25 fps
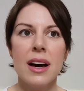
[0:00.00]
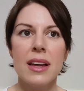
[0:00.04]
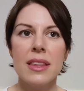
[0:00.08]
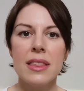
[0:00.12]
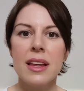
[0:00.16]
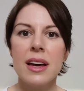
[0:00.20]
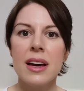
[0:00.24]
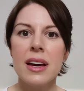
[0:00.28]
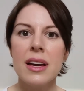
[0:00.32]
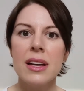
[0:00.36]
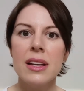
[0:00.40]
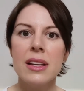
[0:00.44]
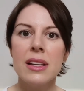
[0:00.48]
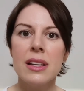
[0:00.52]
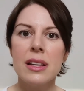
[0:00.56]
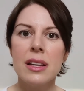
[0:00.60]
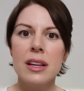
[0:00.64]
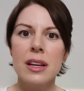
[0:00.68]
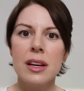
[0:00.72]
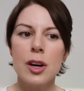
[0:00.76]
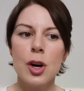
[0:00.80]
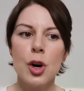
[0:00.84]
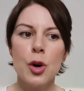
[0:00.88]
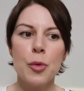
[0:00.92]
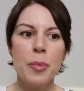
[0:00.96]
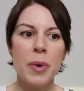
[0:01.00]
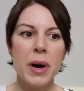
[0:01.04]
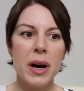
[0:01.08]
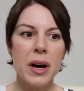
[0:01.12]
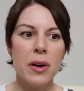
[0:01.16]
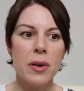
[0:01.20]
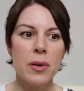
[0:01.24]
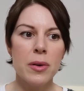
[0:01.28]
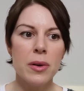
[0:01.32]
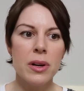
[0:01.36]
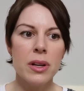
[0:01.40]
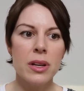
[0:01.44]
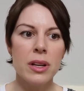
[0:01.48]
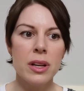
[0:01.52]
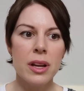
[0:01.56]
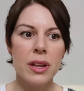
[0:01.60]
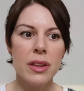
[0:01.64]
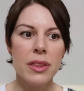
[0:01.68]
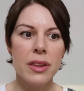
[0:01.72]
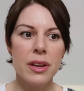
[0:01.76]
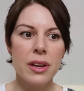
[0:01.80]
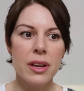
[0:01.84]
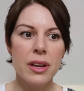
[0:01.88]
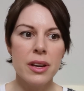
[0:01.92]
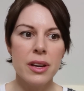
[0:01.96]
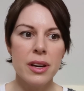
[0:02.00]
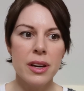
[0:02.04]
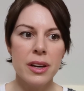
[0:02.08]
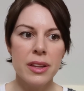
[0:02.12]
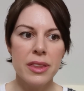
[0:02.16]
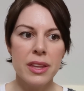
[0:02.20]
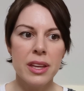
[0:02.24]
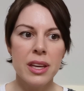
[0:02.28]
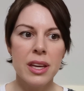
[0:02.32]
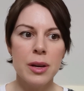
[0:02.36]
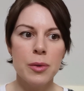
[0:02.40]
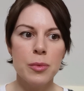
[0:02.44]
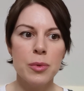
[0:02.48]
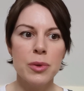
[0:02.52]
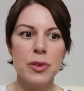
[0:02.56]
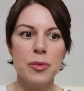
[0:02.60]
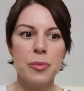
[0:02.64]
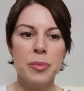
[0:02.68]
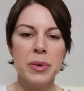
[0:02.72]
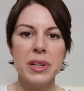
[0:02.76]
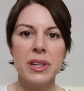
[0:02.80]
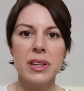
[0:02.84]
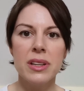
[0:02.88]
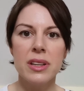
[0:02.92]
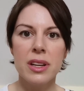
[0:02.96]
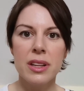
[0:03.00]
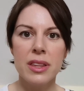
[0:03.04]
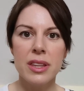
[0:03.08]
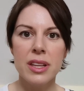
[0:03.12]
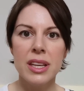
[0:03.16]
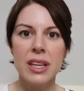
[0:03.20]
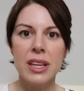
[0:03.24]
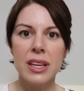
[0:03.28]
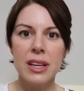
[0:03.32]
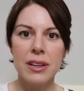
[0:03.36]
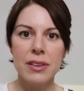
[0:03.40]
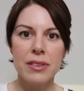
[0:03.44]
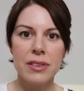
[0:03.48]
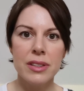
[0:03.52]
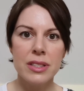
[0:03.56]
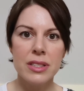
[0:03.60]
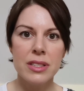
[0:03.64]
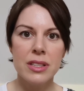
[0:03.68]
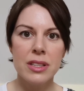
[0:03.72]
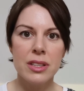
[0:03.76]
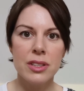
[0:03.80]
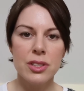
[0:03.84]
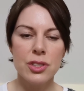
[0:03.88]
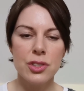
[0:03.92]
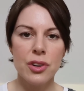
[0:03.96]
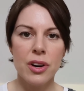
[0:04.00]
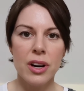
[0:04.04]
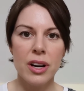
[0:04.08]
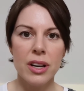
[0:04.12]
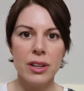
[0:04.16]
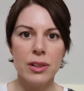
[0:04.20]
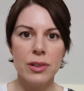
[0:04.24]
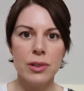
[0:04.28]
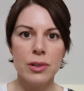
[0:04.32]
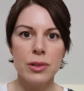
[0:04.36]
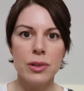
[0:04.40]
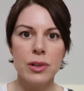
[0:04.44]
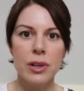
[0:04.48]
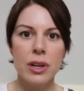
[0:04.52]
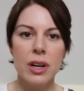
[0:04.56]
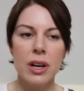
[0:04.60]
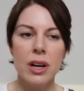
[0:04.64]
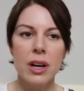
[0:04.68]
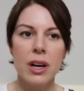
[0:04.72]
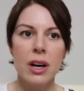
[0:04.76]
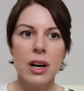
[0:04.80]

And then about another, I think it would have been another year into the trial,